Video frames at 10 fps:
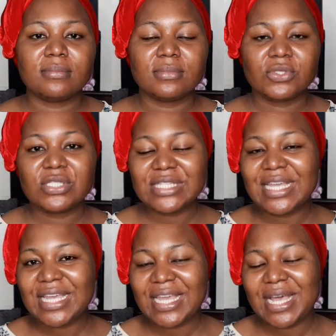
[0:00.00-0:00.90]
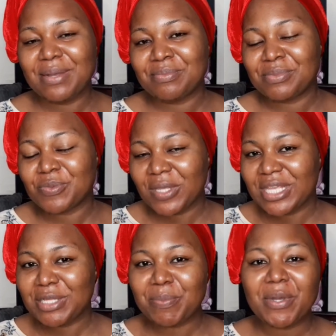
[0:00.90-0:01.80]
today I'm
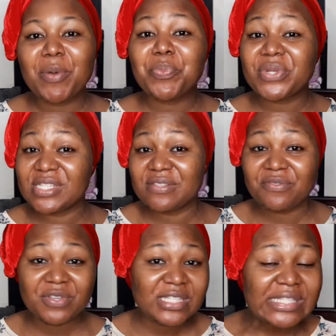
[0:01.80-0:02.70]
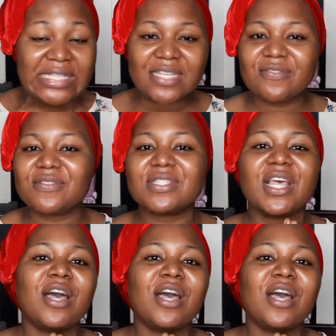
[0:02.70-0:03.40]
speaking about preservatives